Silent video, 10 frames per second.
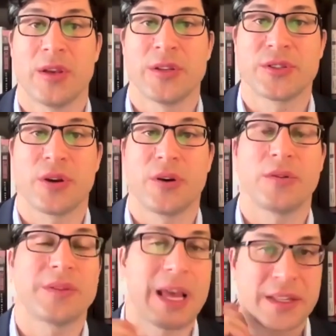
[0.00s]

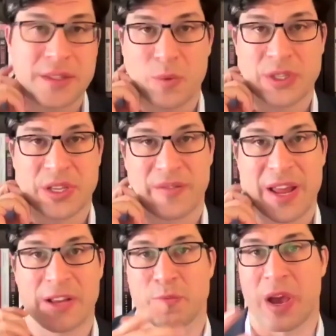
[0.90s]
So that was kind of
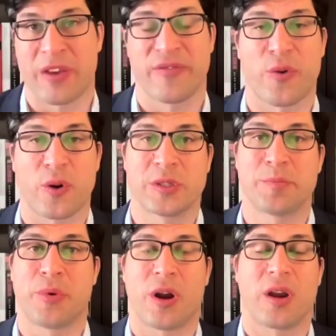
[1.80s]
like my
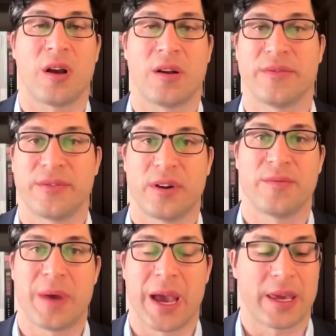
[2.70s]
first part of
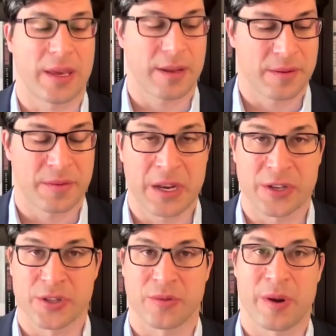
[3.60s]
my
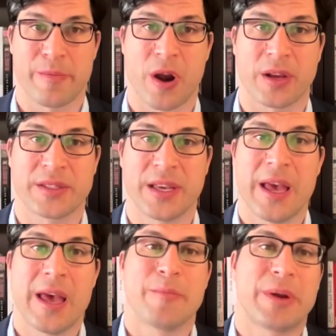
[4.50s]
initial remarks.
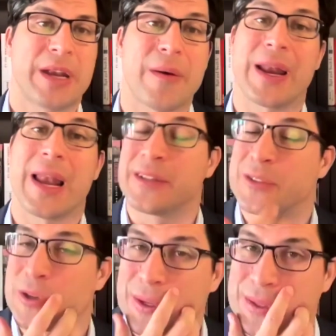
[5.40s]
But now I'd like to
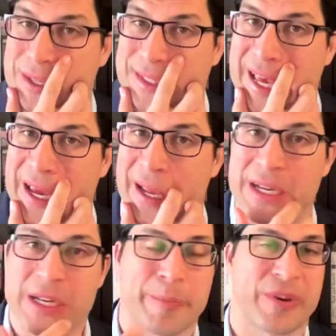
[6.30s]
turn to the
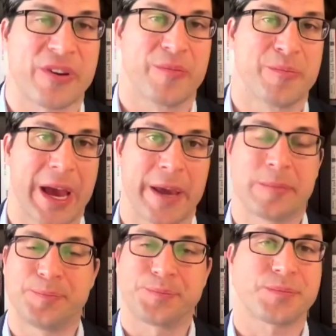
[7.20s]
second topic of my
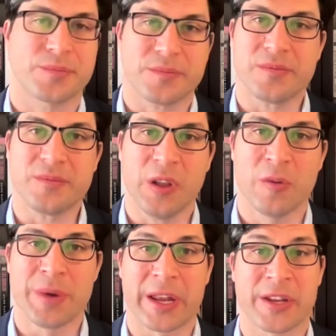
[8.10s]

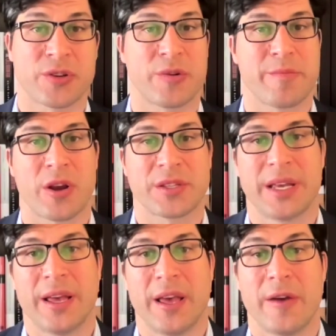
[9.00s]
initial remarks,
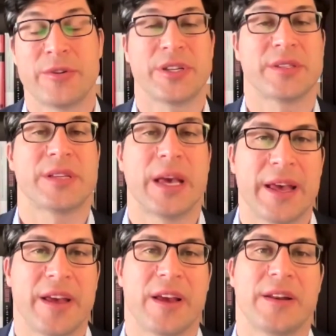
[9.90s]
which is
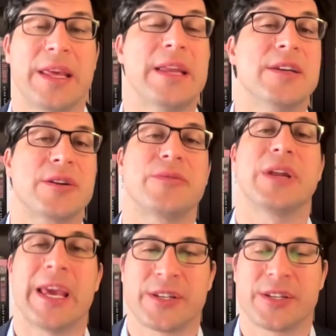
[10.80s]
the
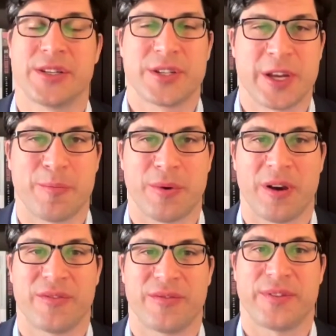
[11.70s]
interrelationship
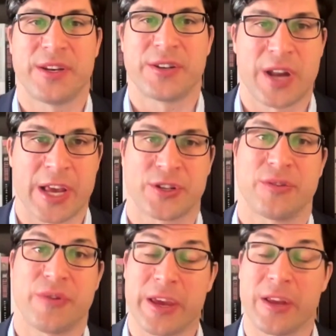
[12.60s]
of
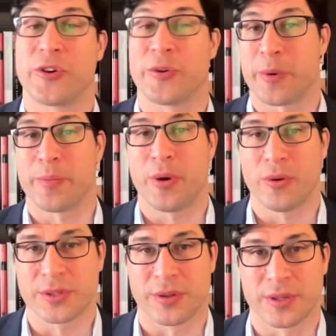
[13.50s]
international regulatory
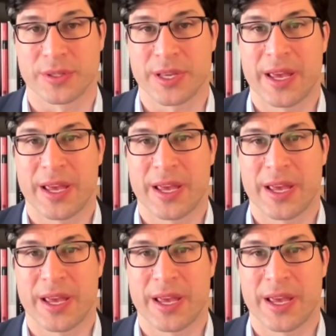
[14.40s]
proposals